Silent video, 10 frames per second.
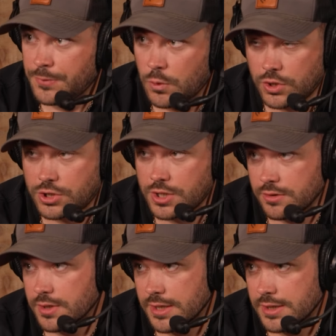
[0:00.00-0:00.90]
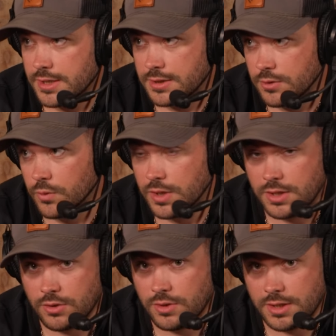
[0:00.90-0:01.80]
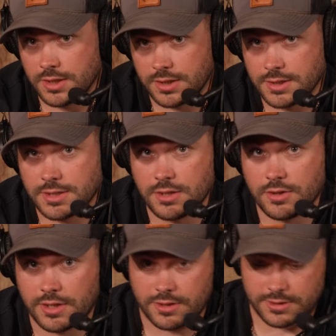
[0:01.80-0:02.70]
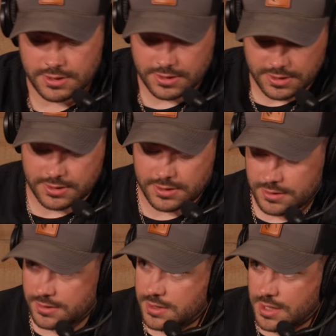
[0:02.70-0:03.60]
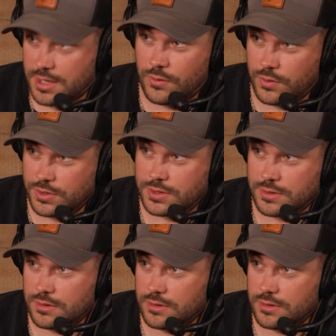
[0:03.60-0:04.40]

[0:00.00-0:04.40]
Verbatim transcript: Which the other thing I think we do need to consider here is that this study was